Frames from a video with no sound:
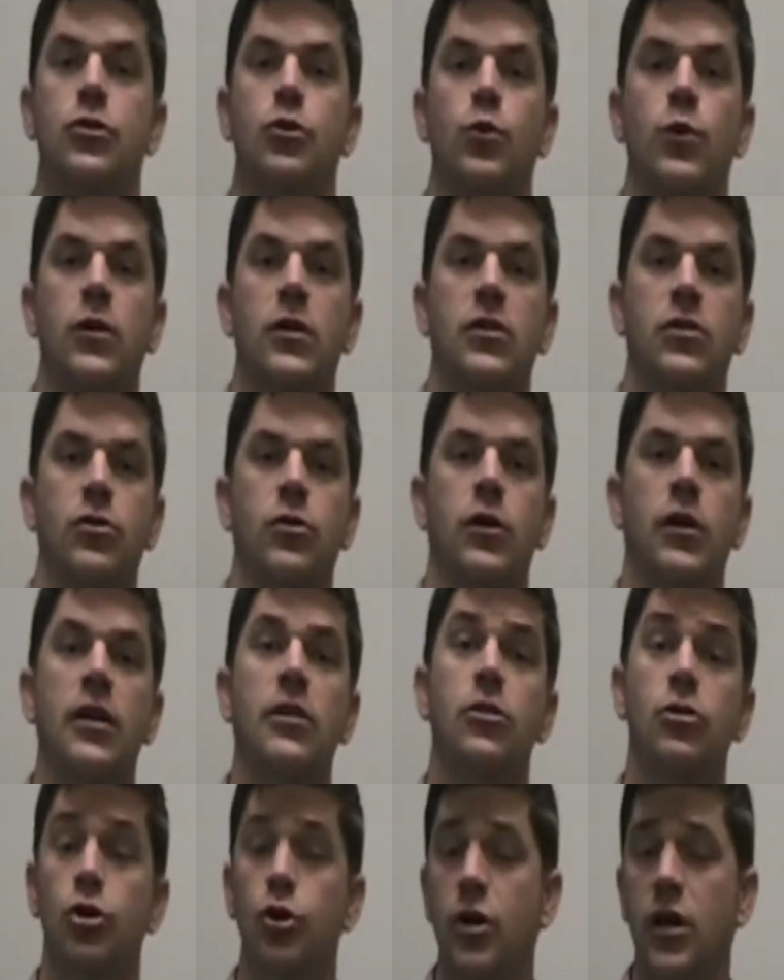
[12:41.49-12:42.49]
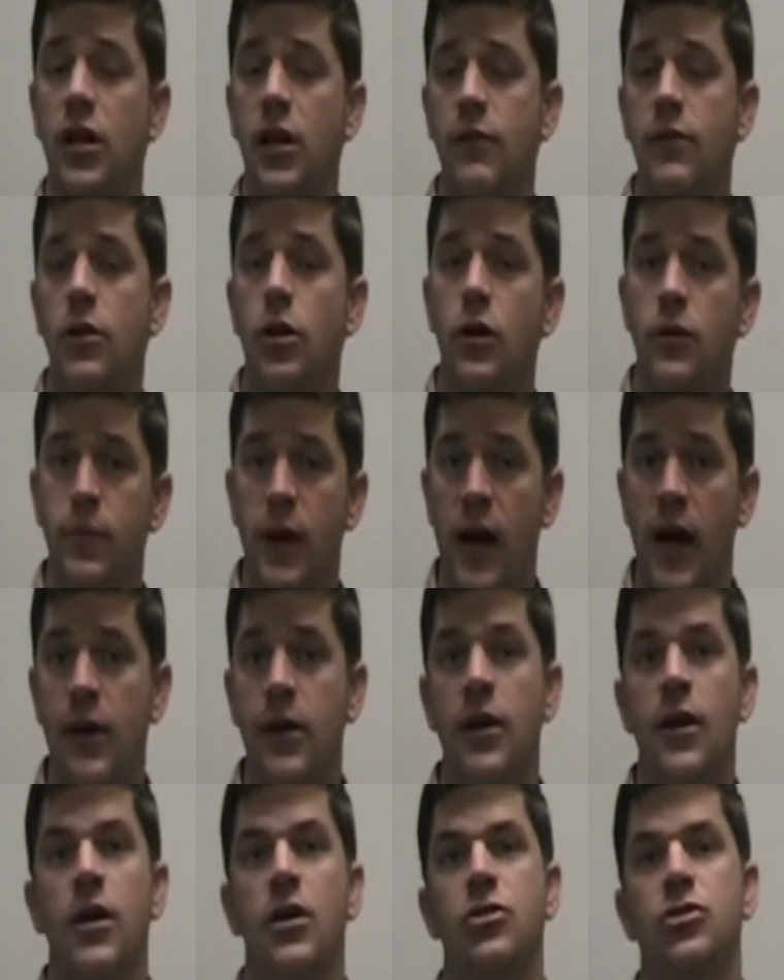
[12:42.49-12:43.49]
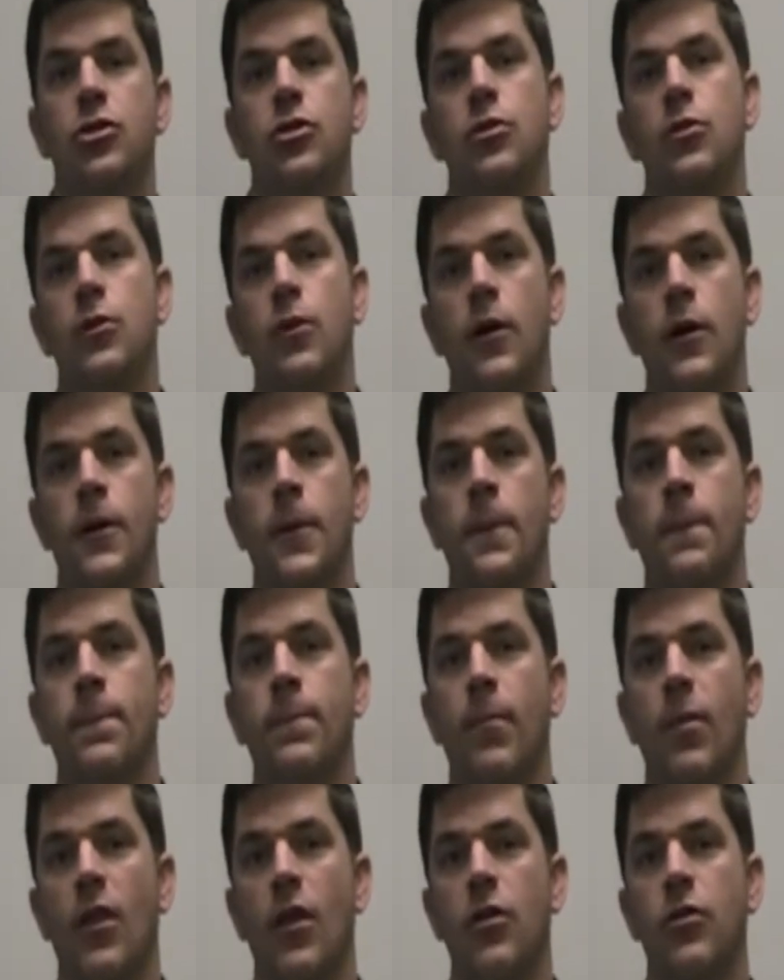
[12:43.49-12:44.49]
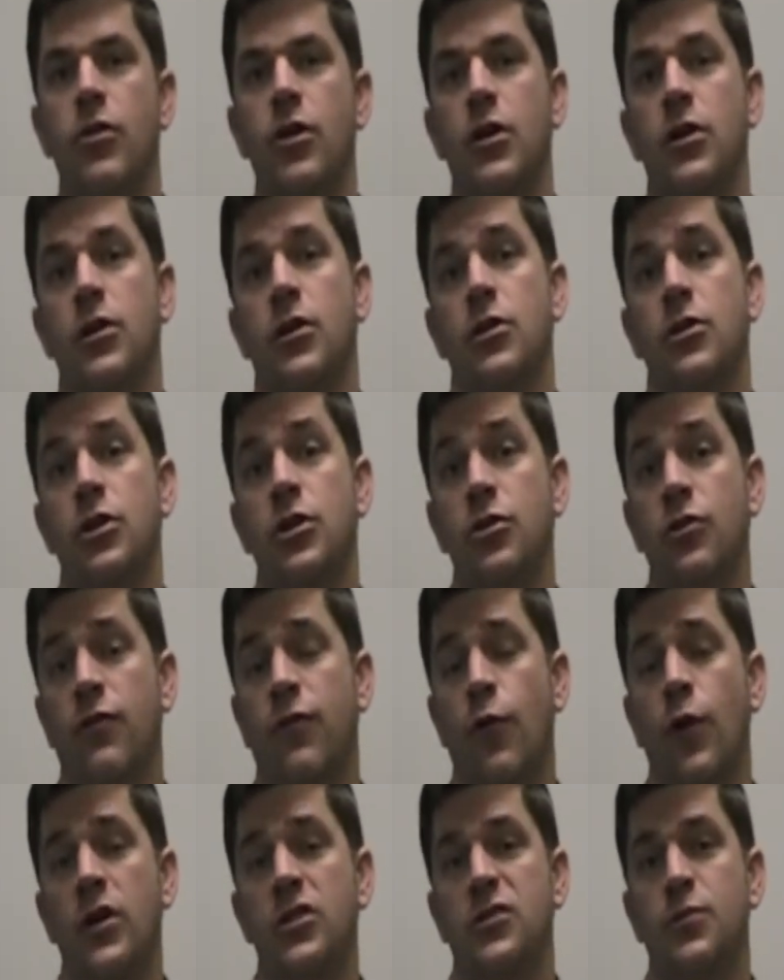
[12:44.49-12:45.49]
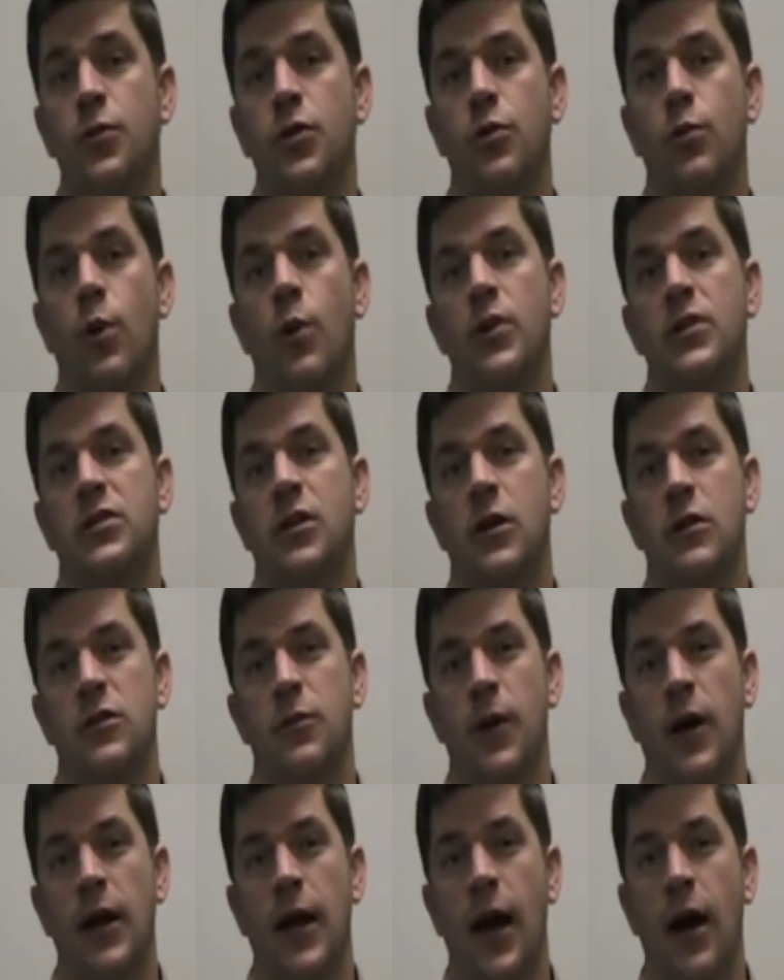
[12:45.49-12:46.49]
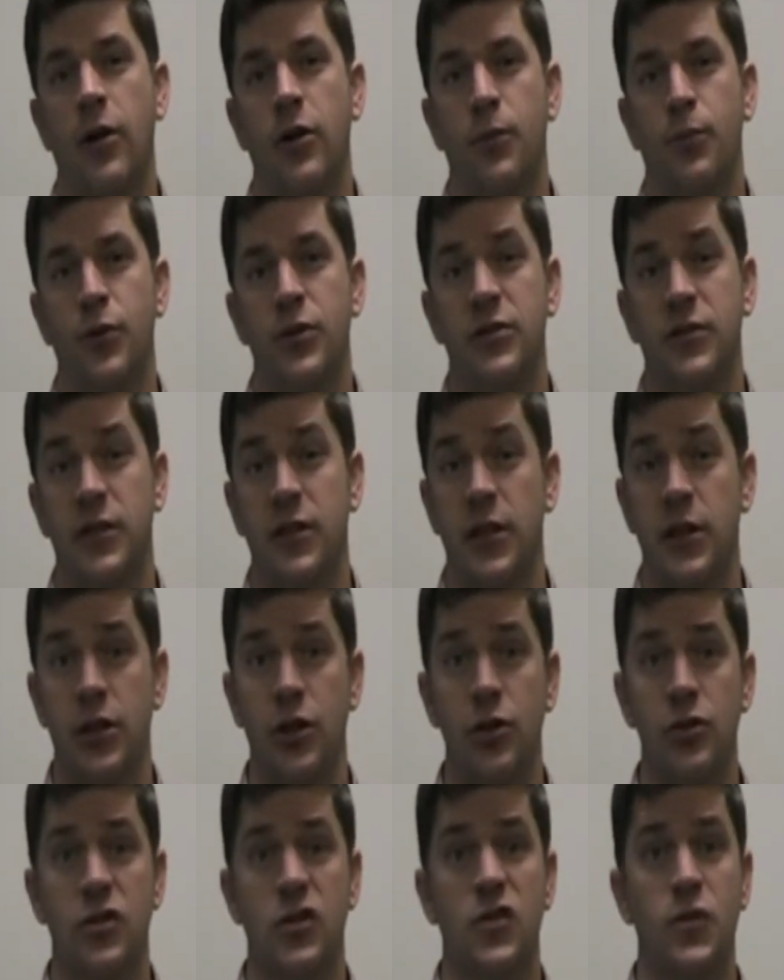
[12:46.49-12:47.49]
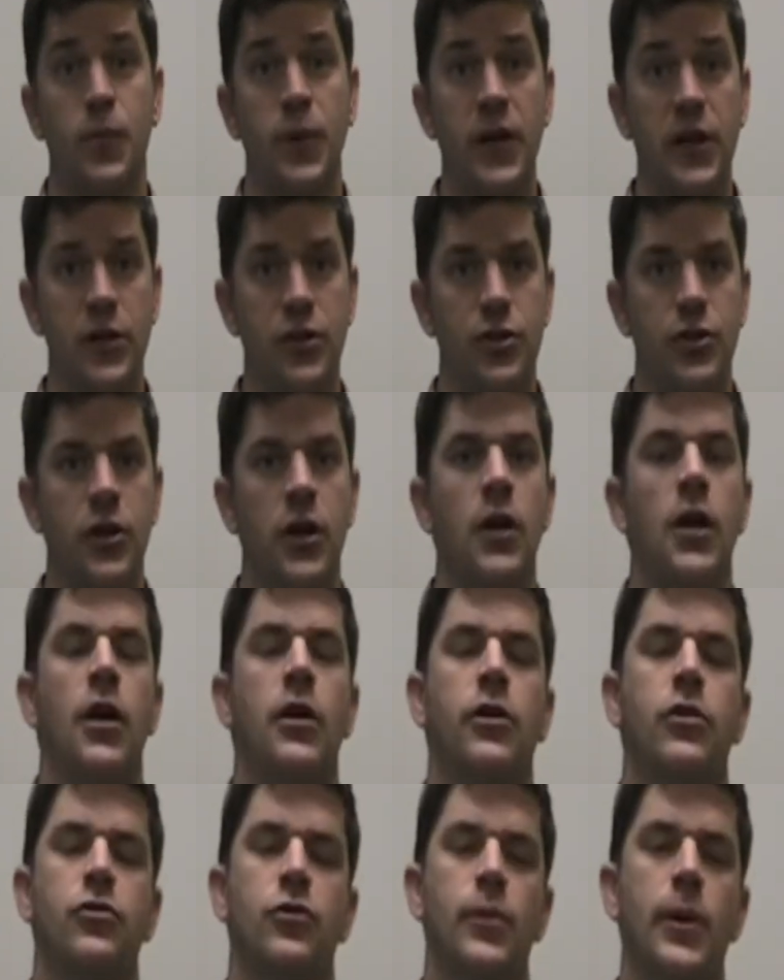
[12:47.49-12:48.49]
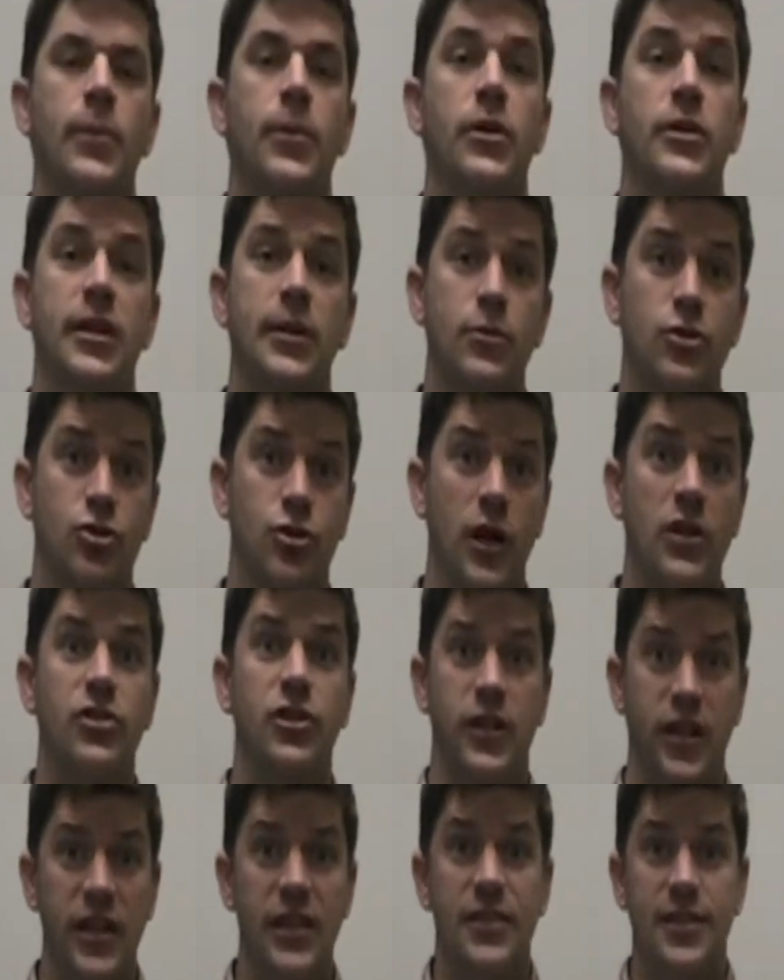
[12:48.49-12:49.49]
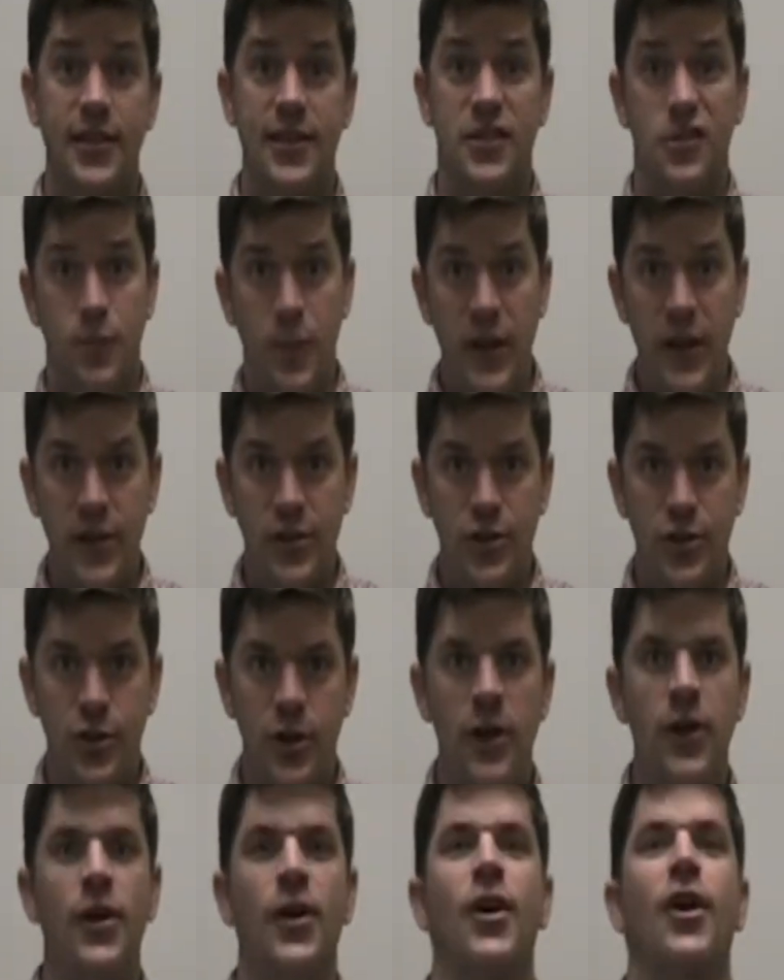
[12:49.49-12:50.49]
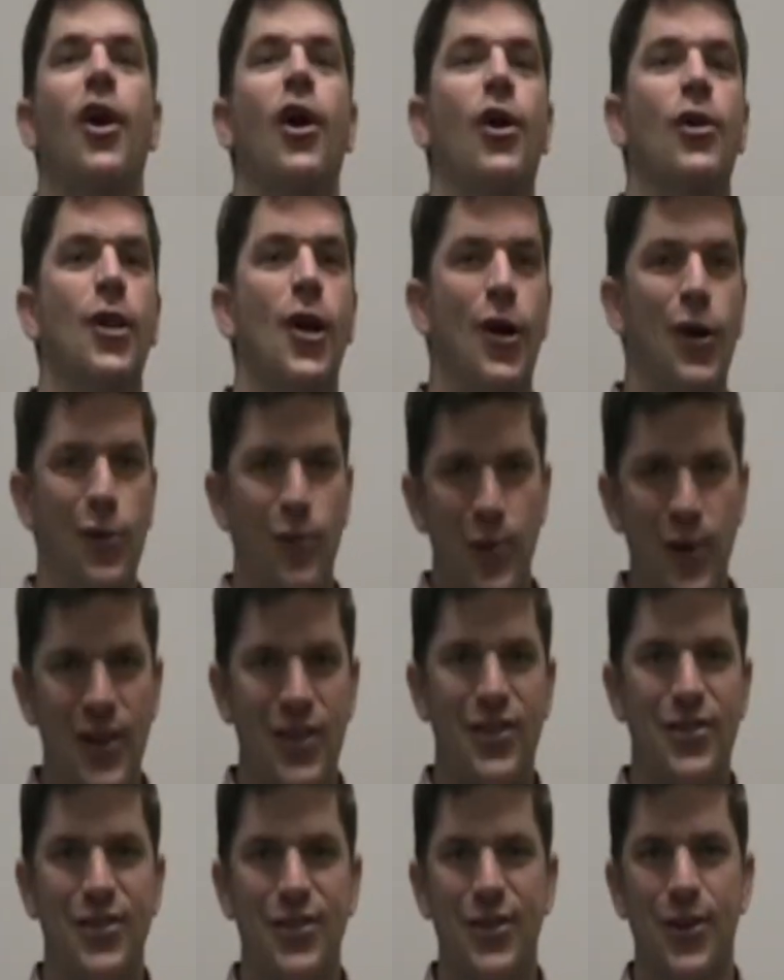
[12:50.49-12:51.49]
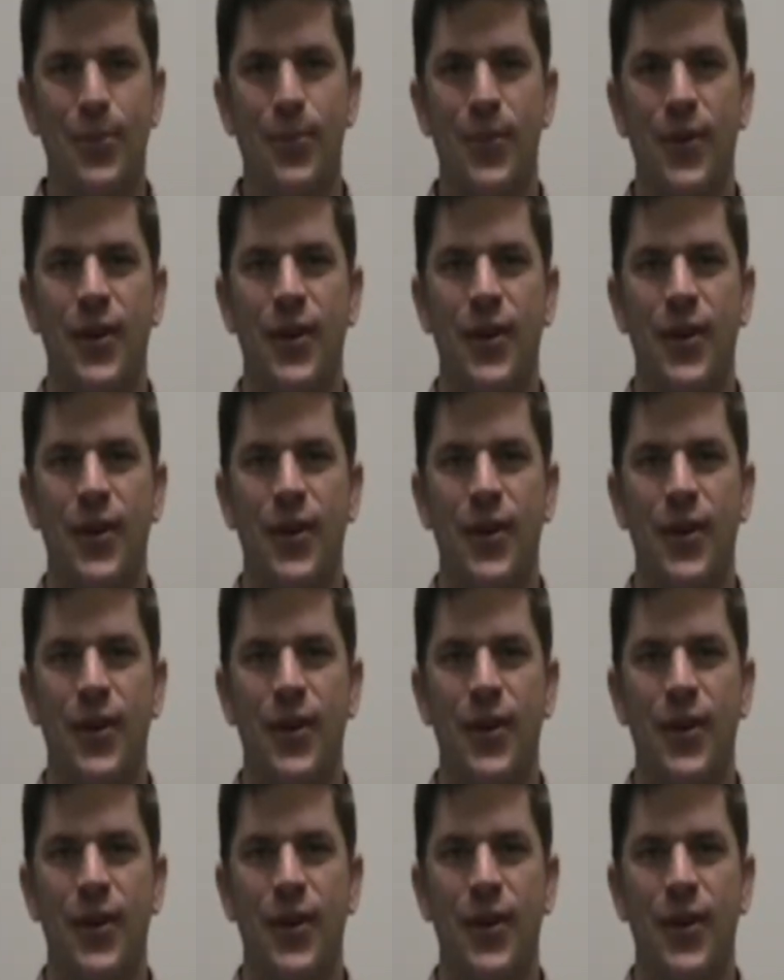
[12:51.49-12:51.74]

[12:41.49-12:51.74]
23. And you can even look back to in your 4-H book where we talked about how to present a good speech. Because remember, a demonstration is a speech along with some